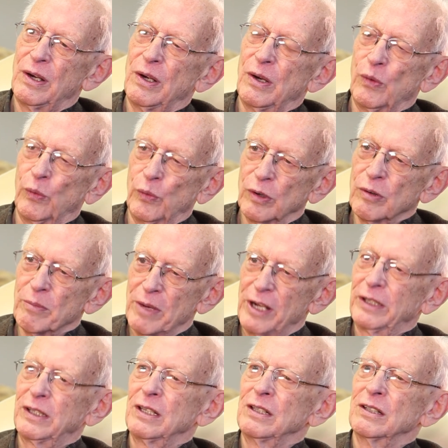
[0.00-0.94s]
We're
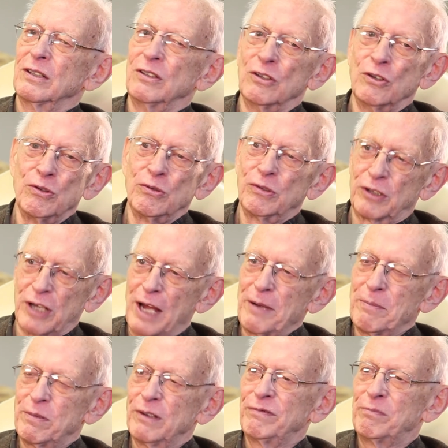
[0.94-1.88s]
making a new
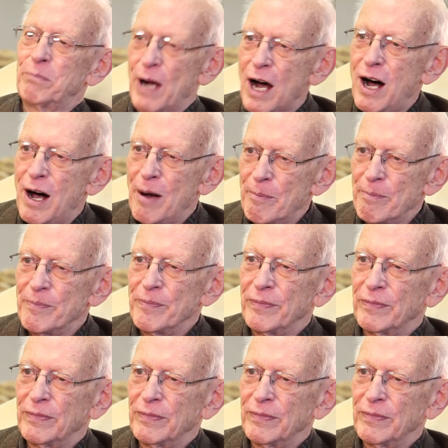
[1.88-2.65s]
type of bomb.